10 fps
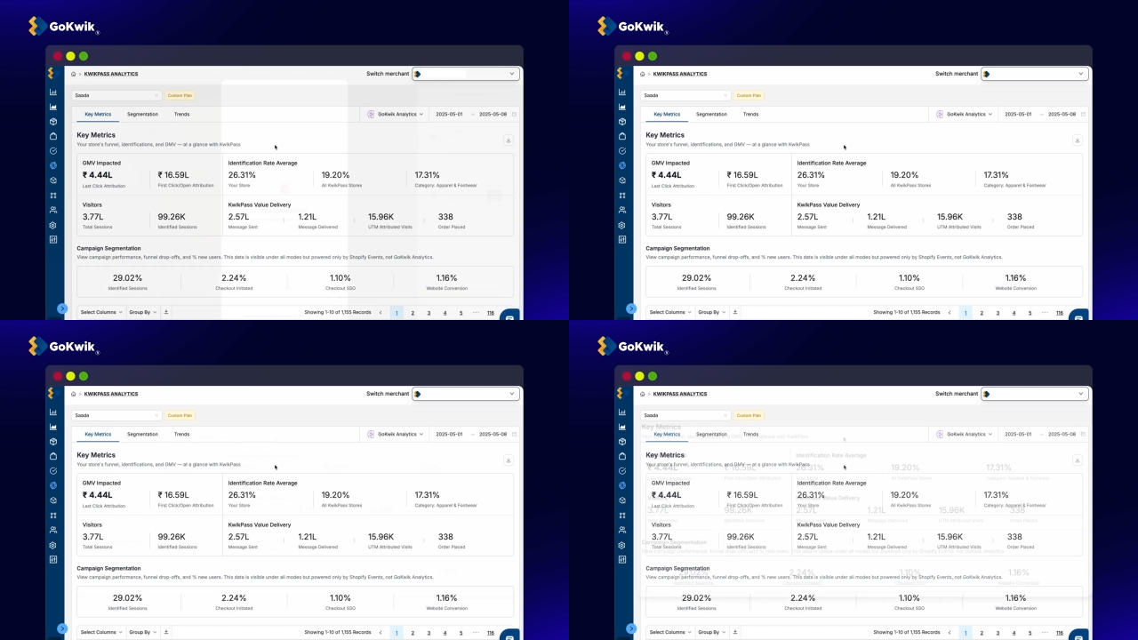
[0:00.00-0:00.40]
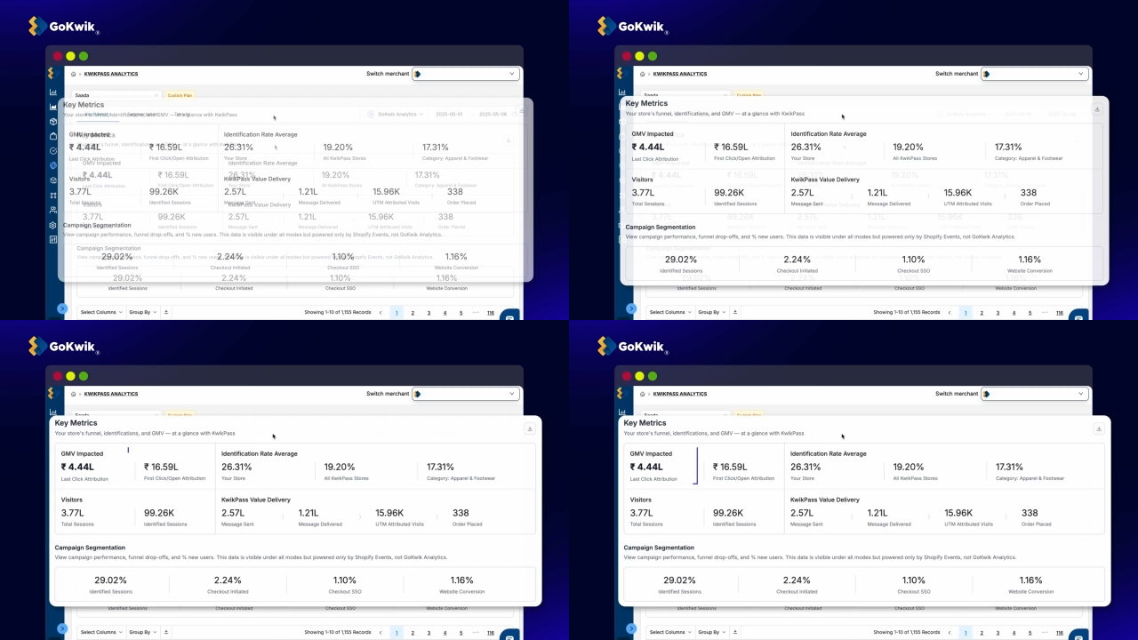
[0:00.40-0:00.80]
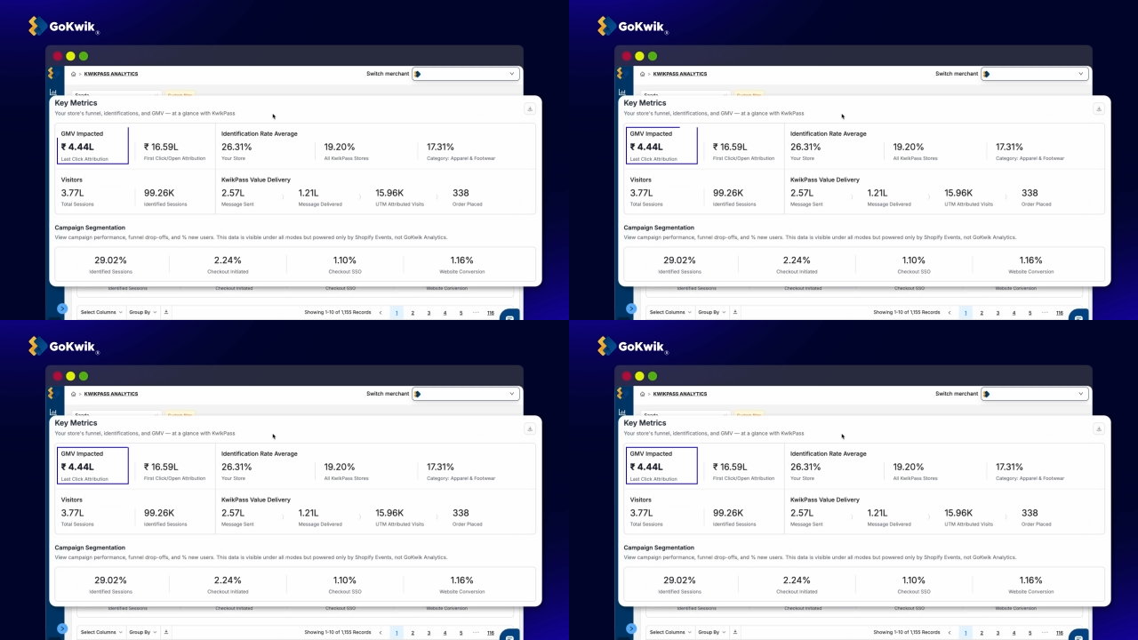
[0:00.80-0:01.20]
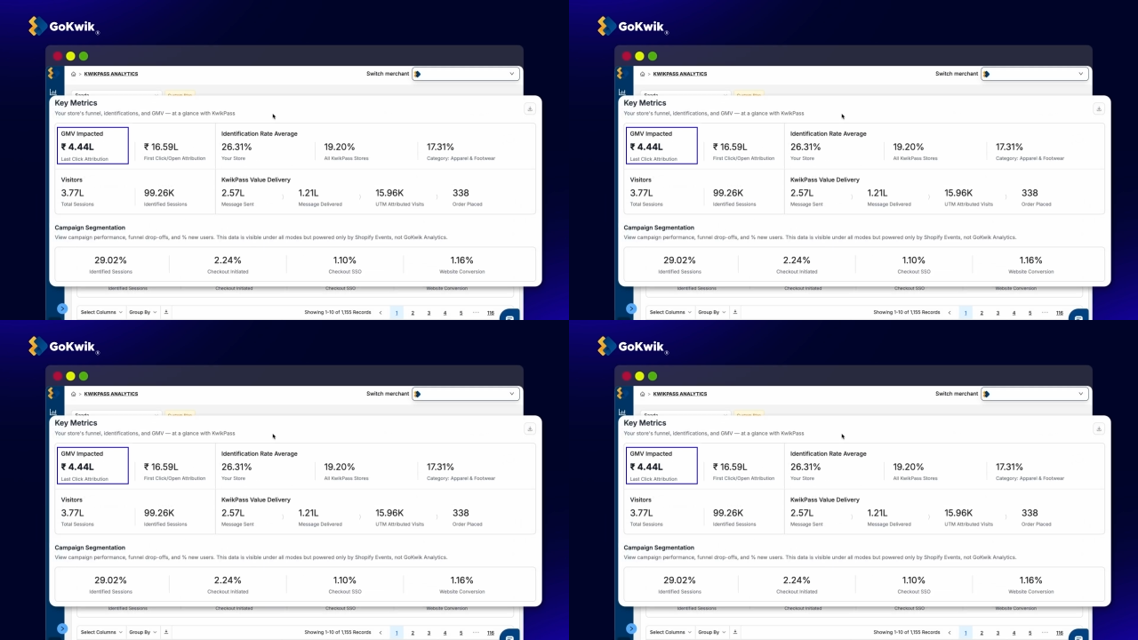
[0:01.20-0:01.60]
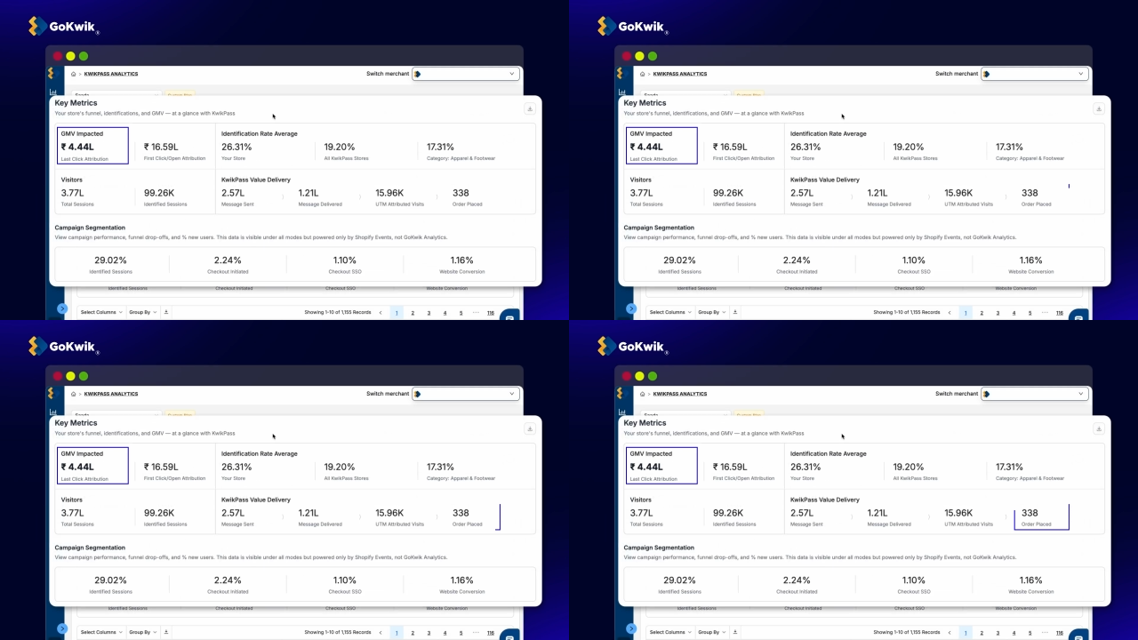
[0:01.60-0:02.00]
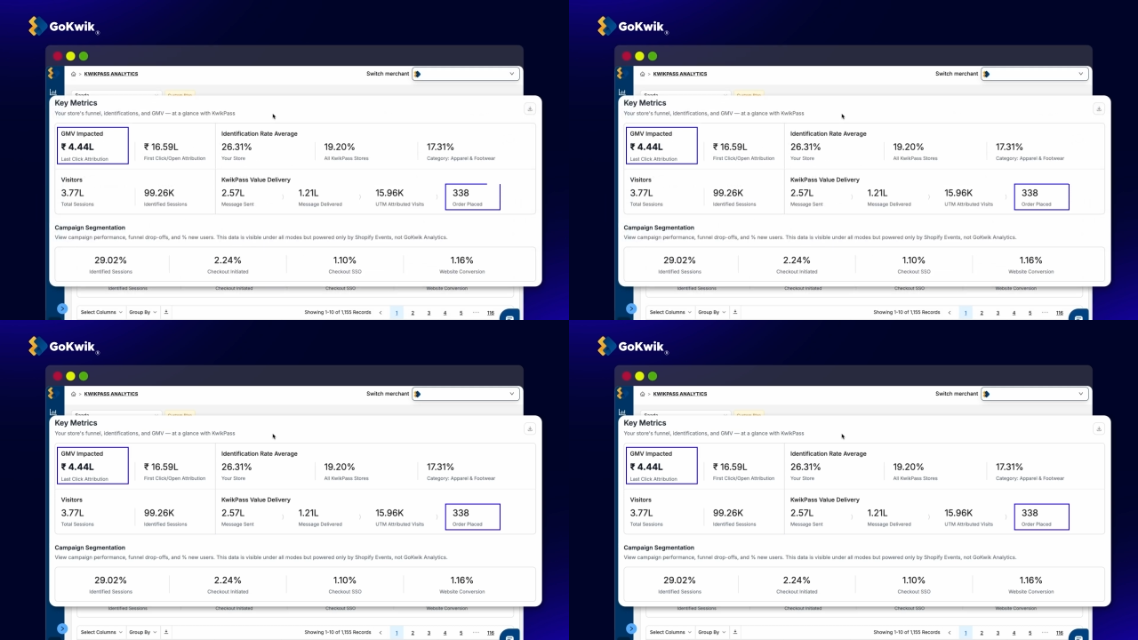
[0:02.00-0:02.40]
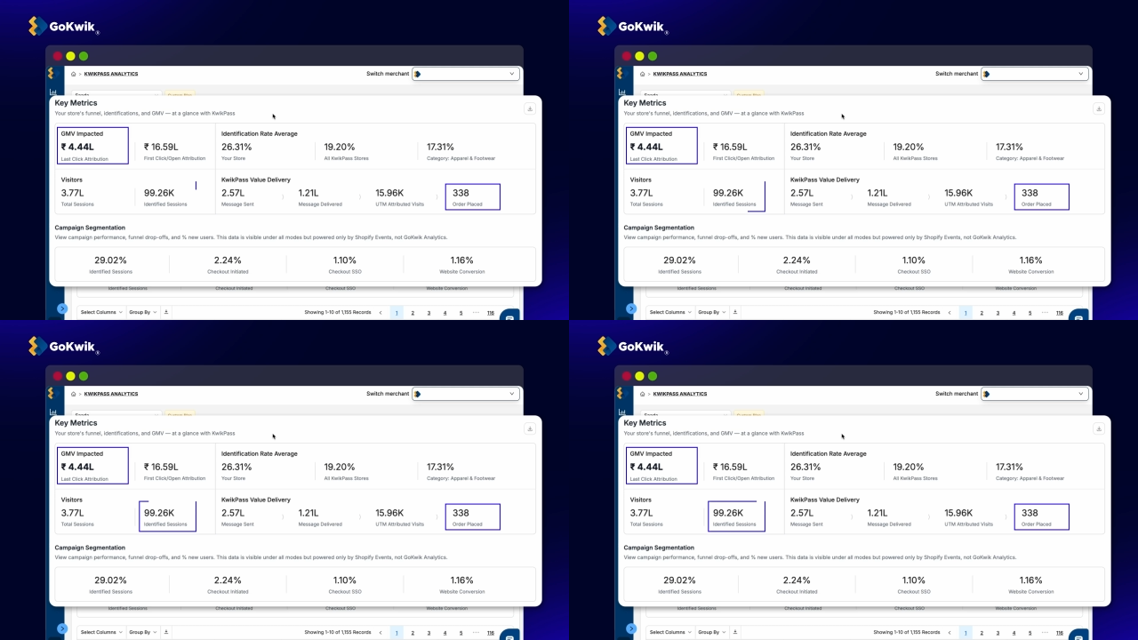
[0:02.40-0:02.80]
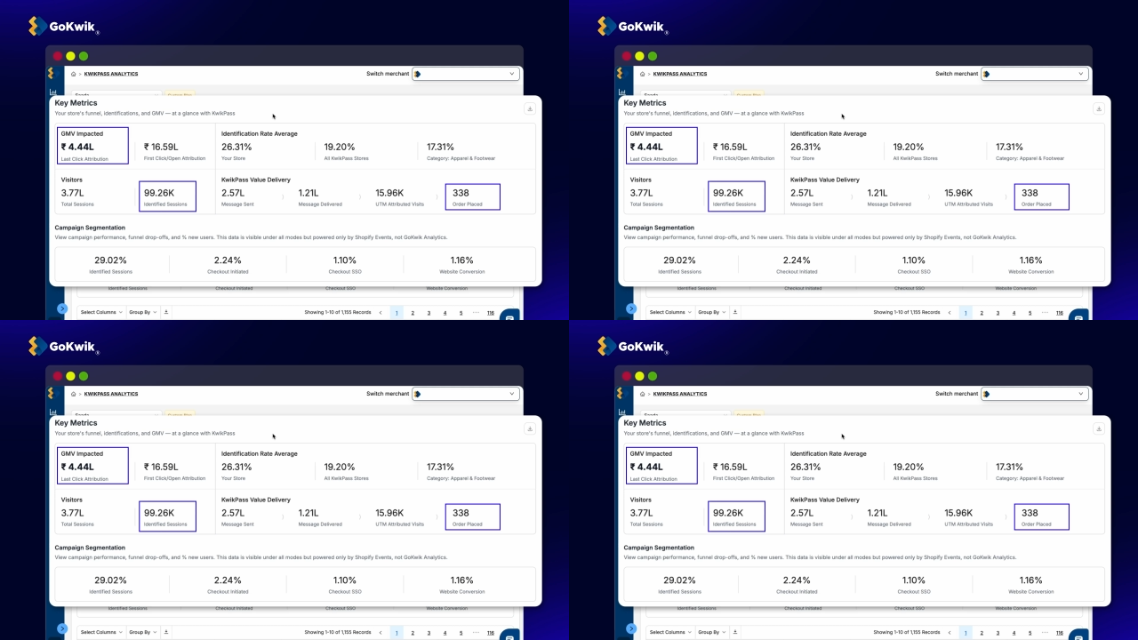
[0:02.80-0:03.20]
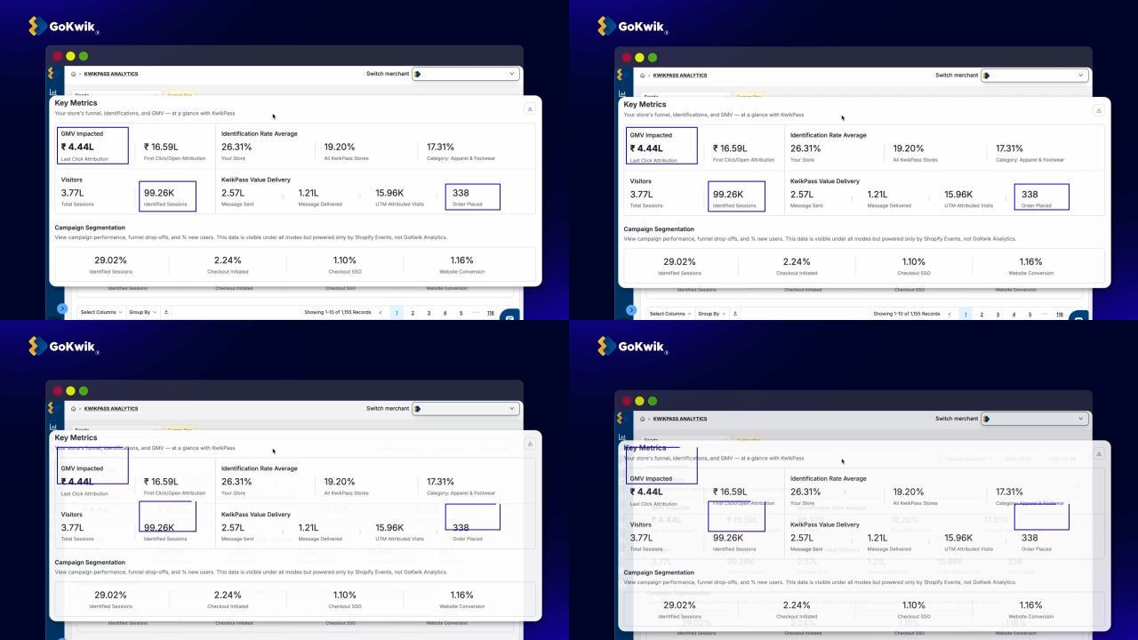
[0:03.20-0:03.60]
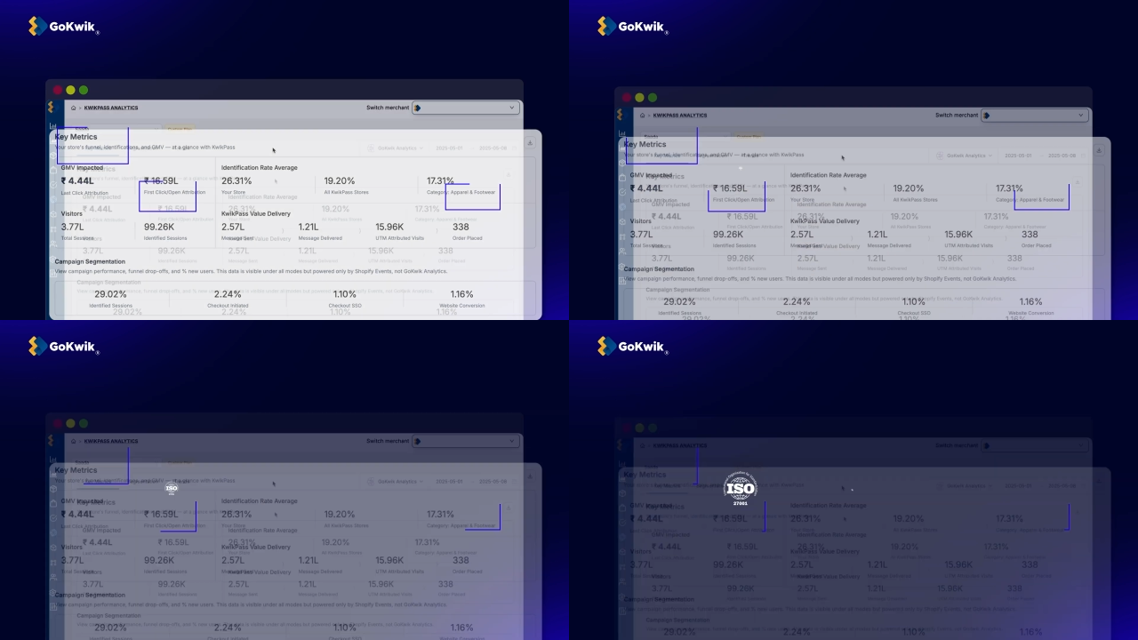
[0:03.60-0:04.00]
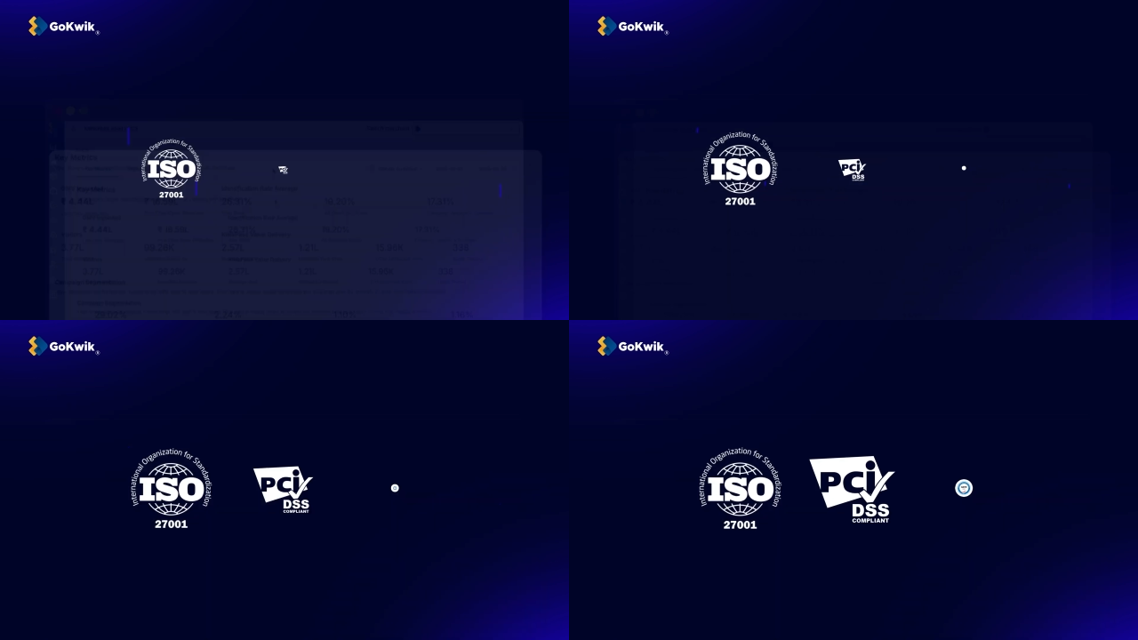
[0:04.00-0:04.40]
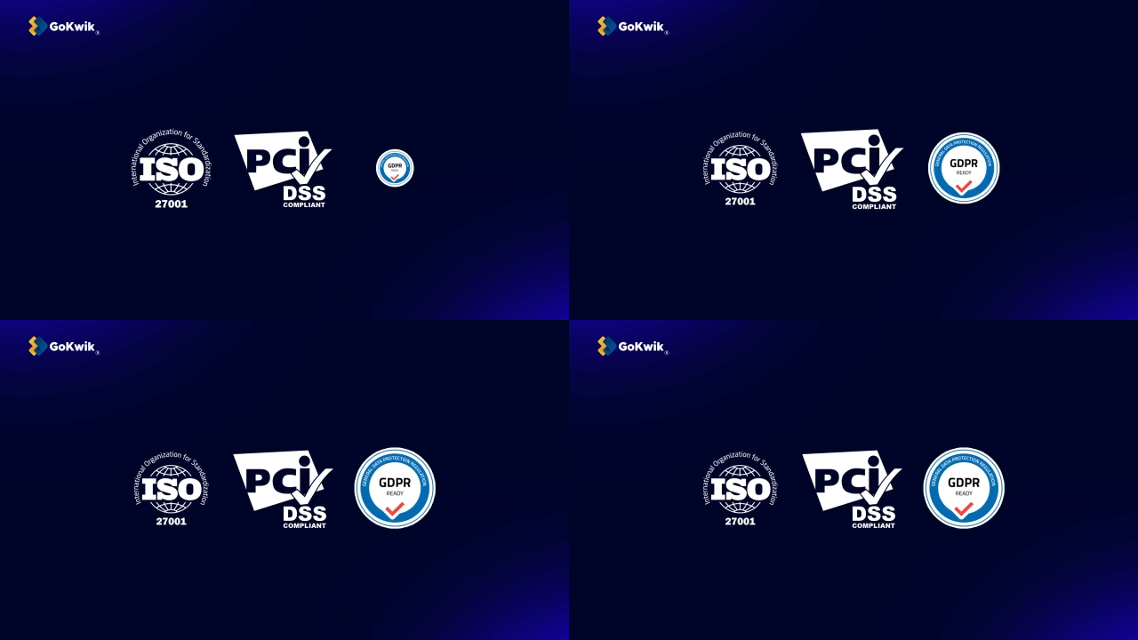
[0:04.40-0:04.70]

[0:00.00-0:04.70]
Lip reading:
No face is visible, so there are no lips to read.